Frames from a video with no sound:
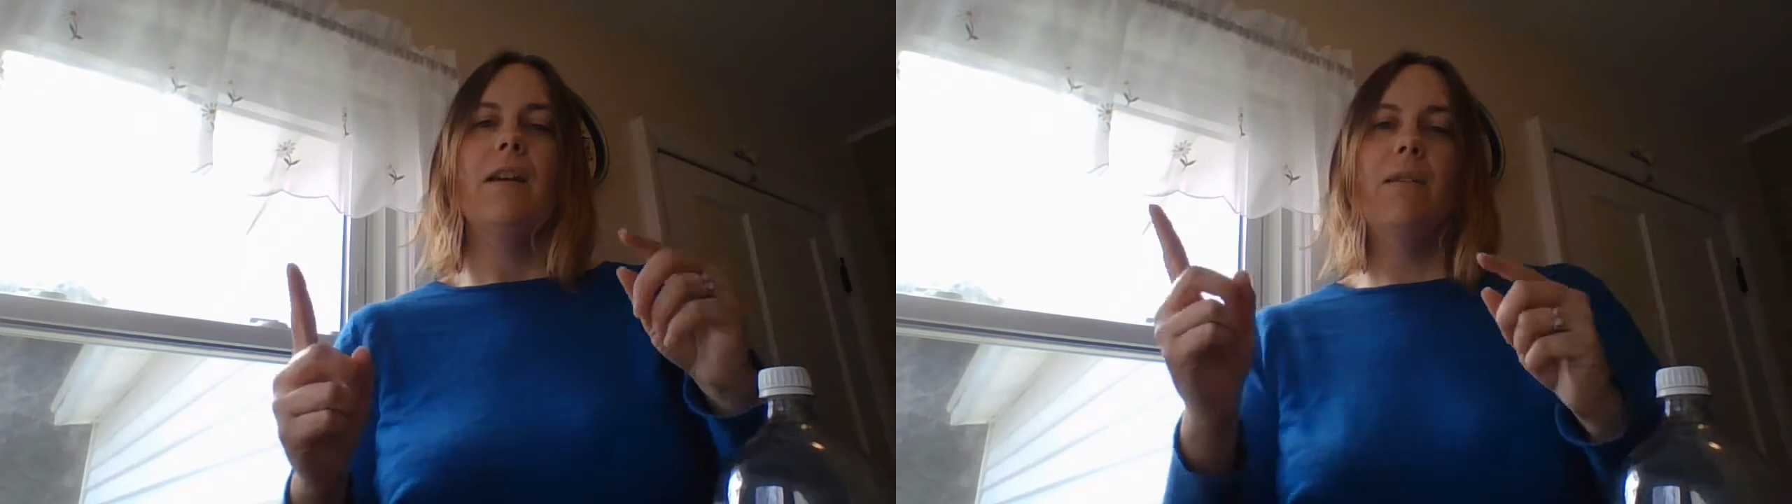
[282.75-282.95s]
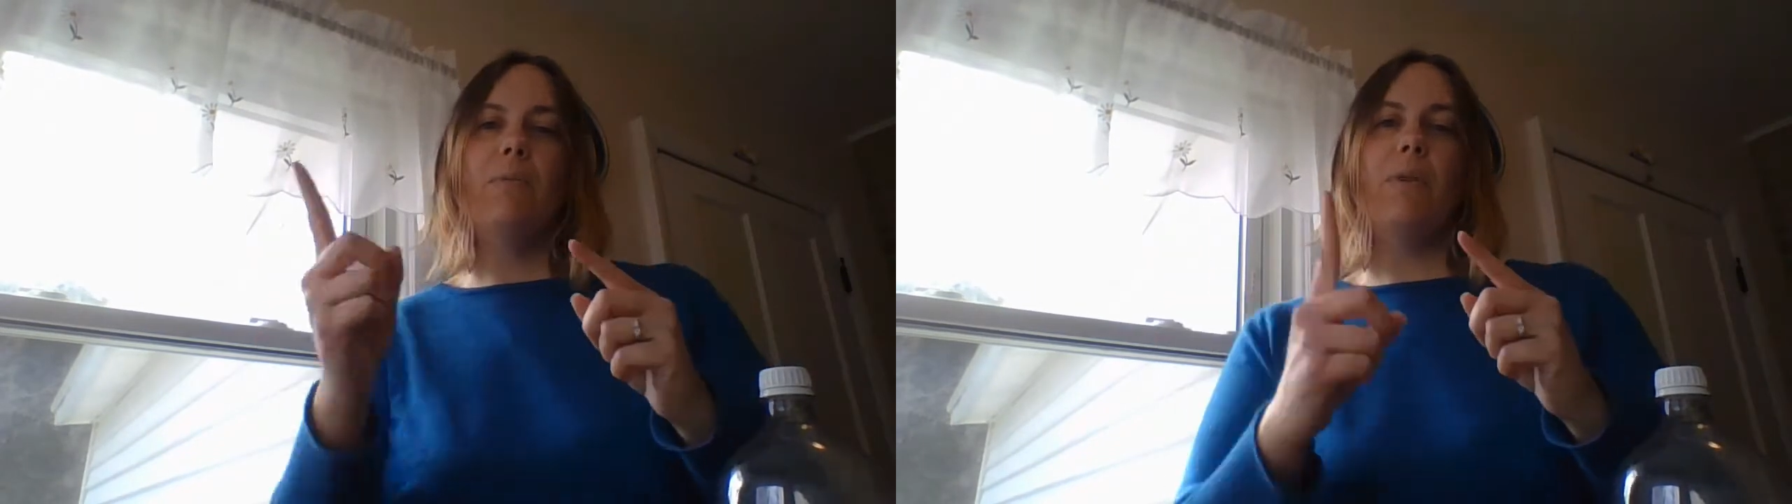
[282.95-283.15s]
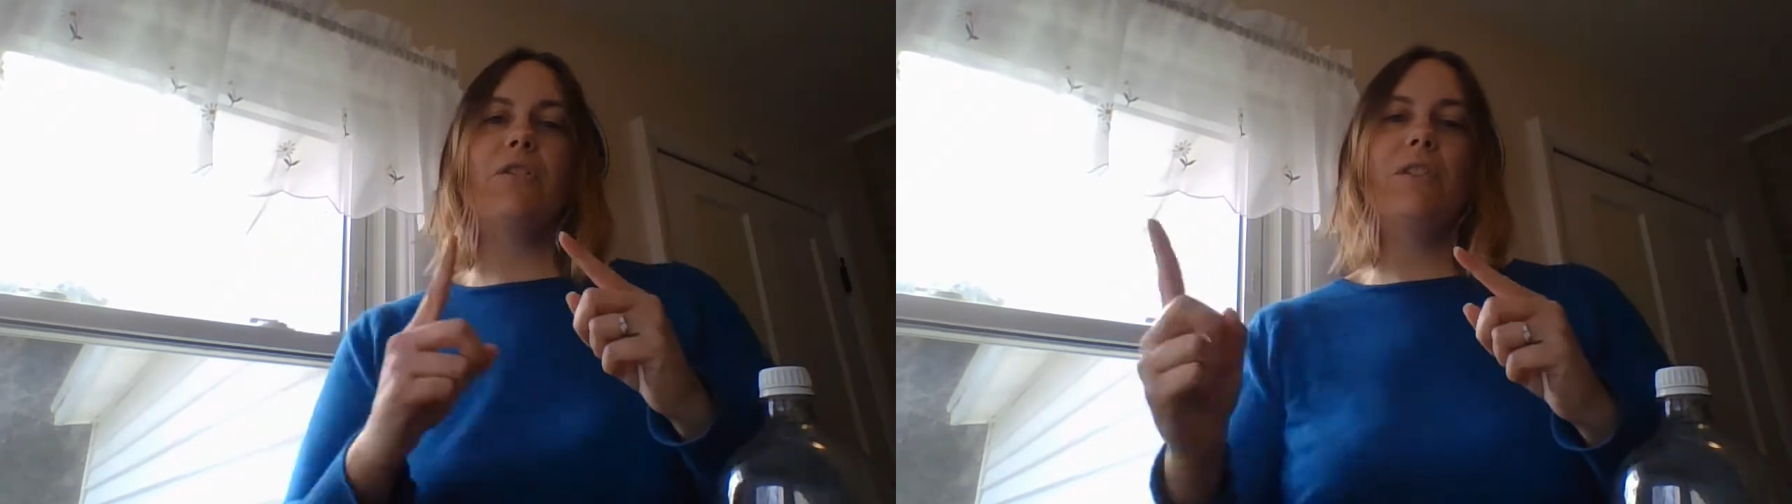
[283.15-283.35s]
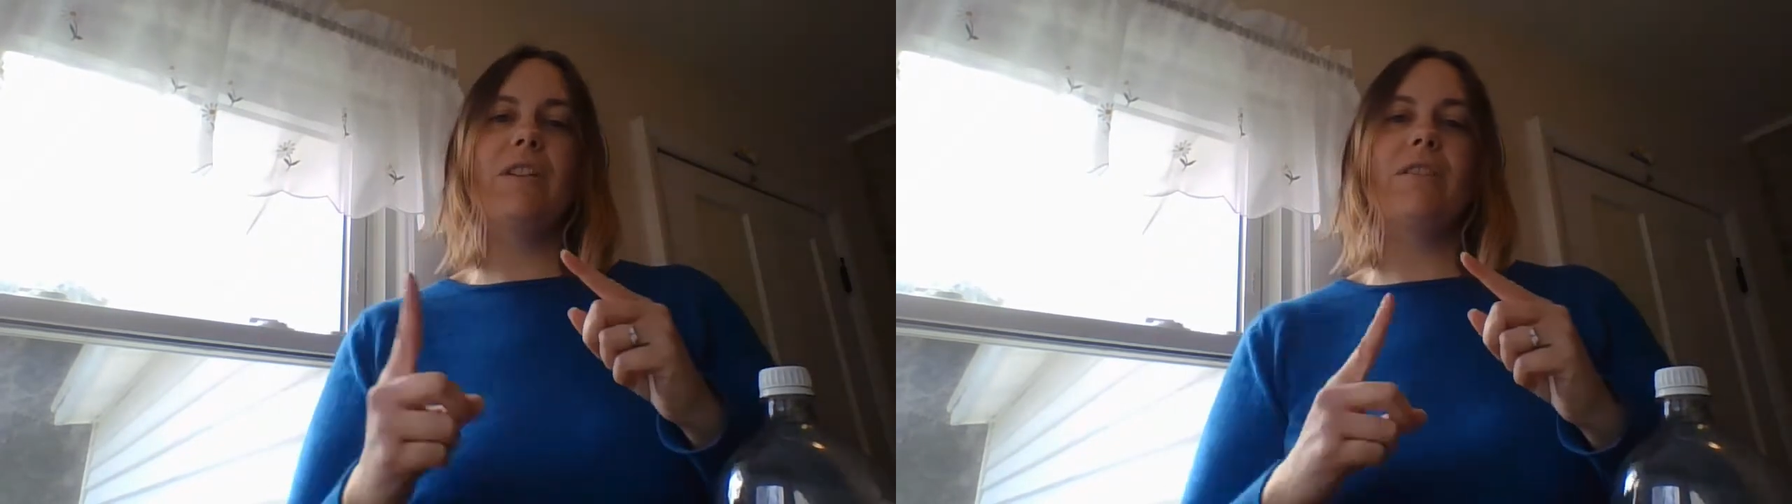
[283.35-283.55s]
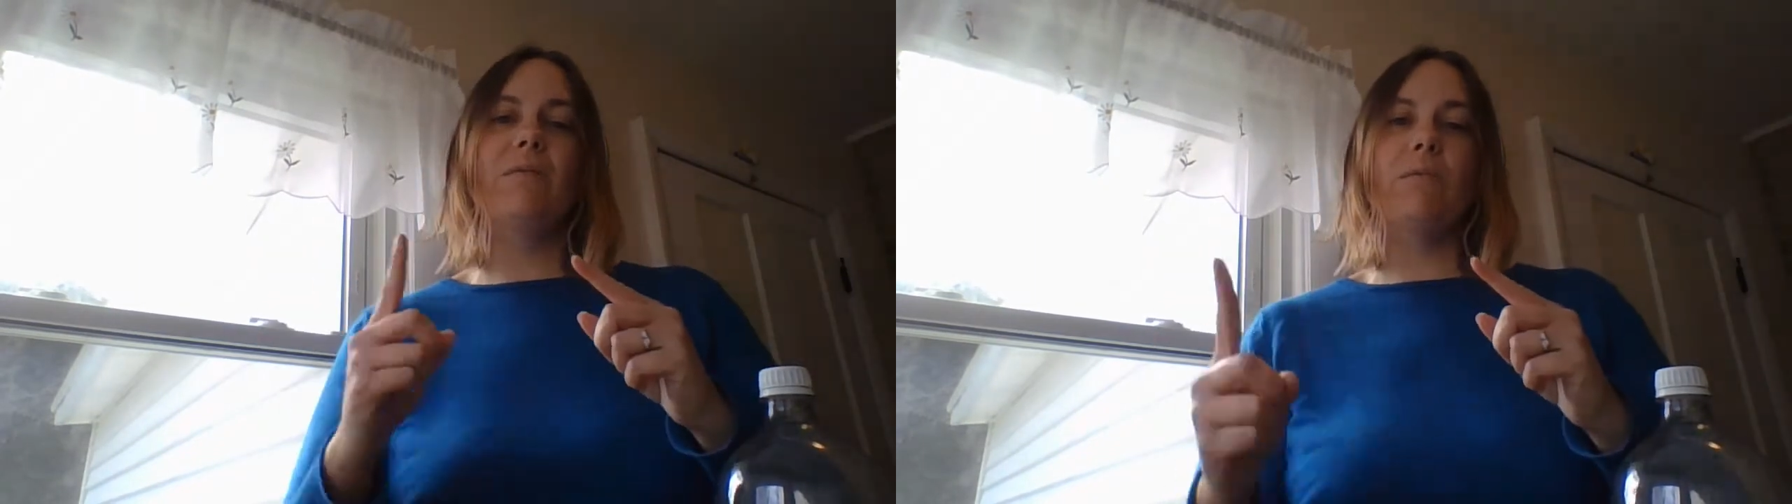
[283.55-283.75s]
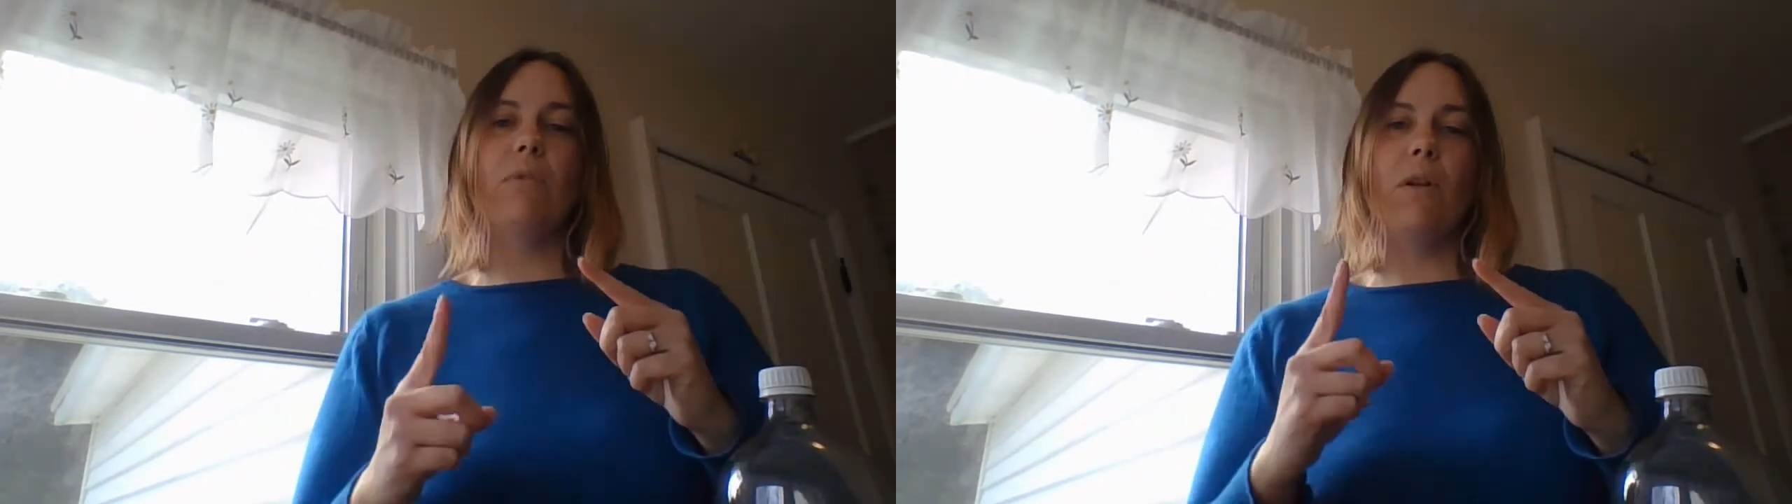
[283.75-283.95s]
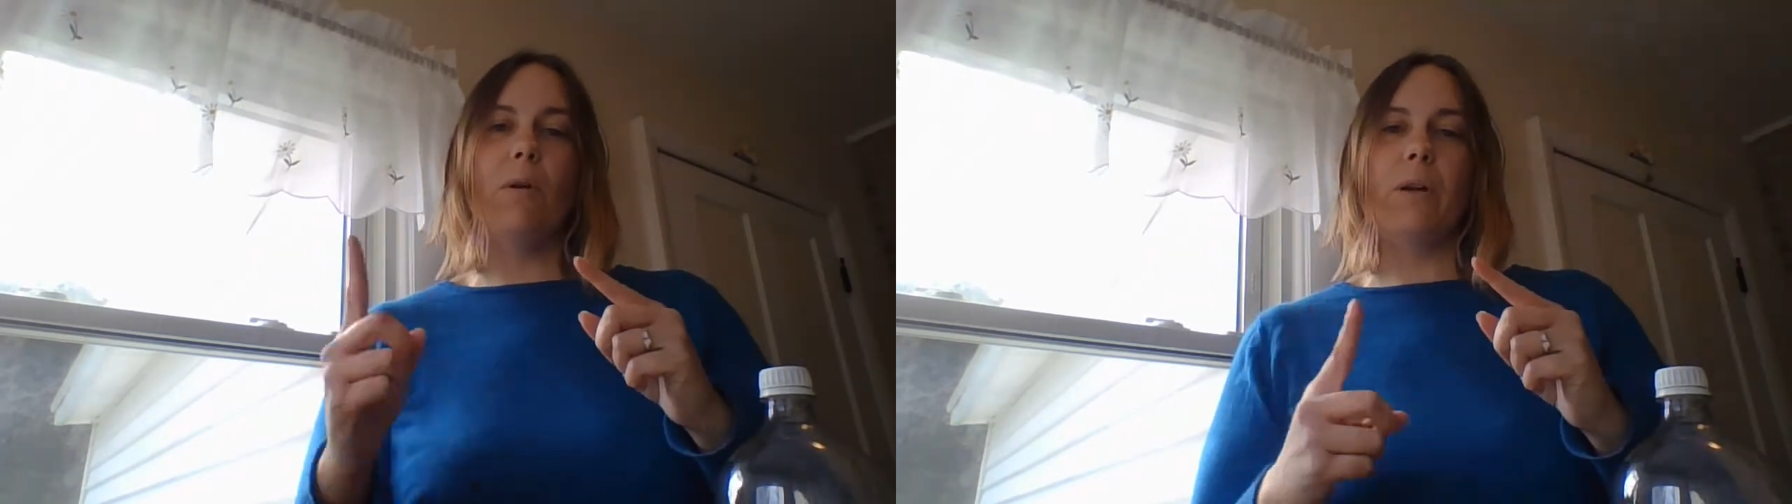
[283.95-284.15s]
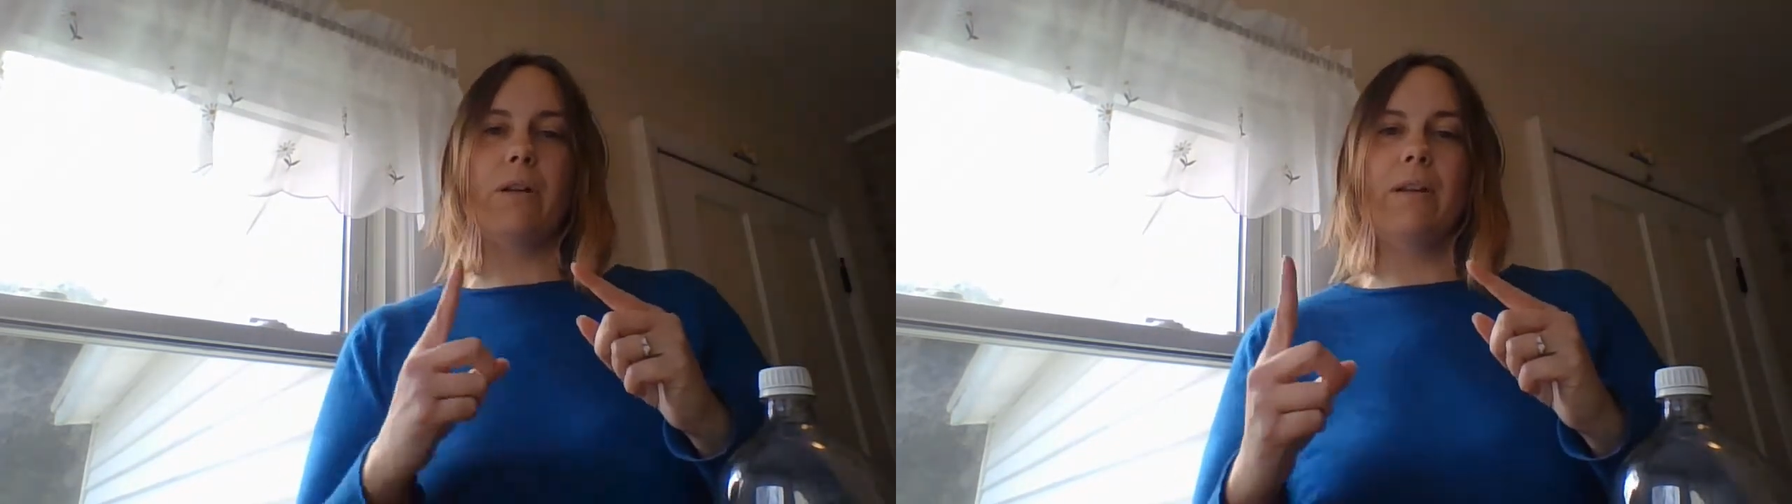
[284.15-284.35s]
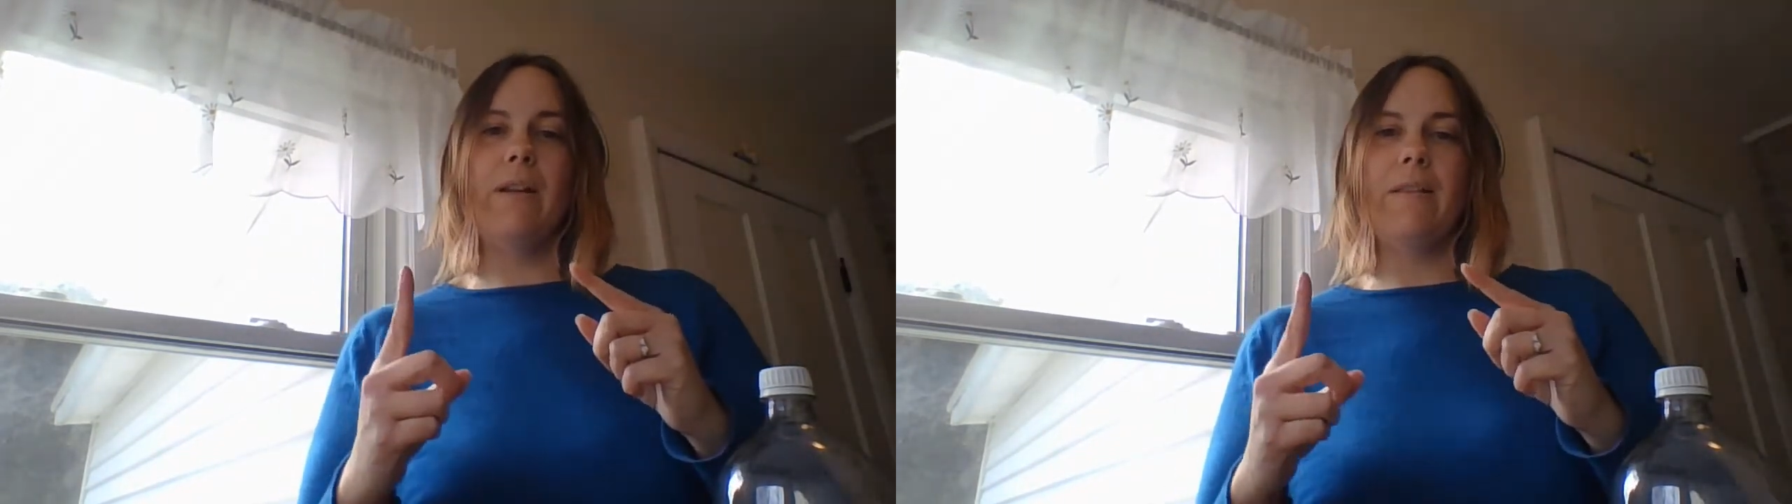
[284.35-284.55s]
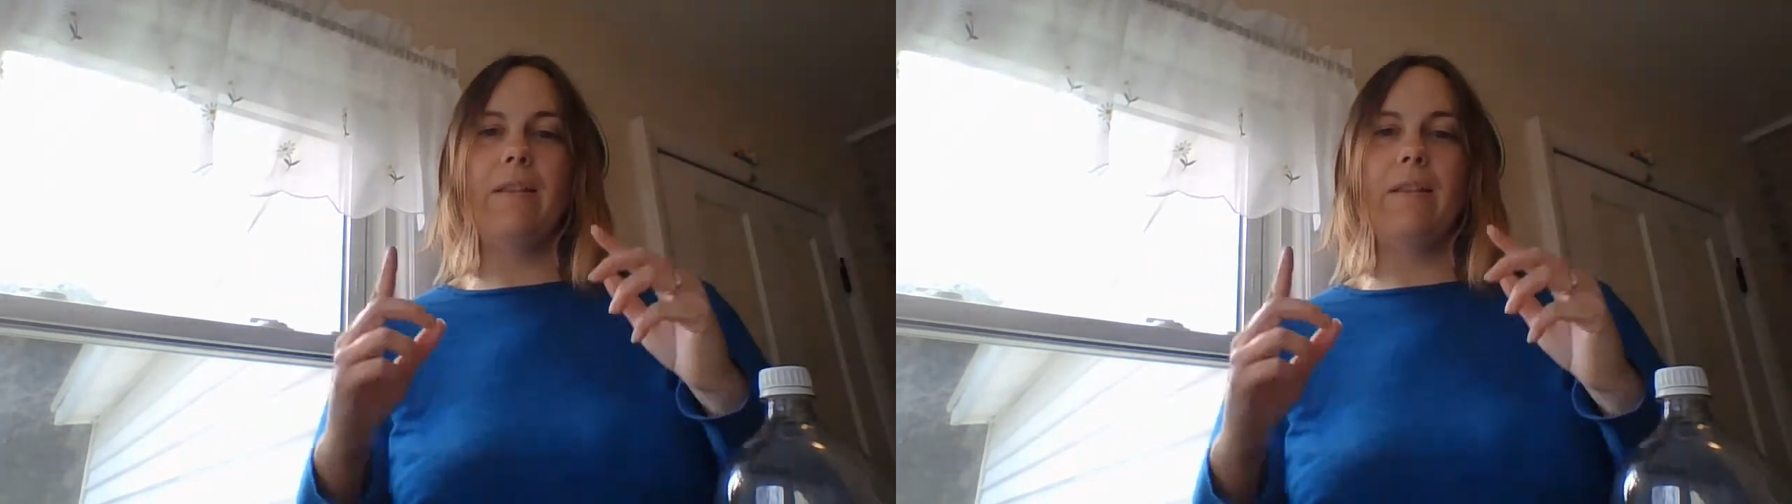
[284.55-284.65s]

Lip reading: the pressure is lower